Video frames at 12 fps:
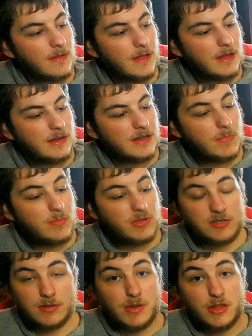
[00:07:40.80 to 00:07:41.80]
And maybe
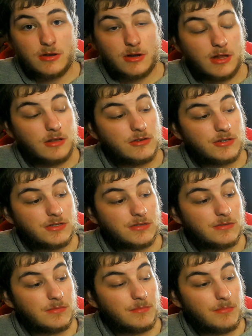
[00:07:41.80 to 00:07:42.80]
some other colours,
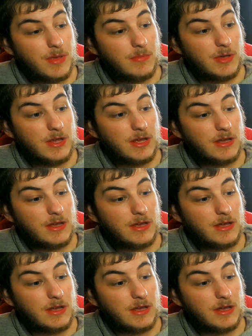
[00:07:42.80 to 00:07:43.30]
maybe you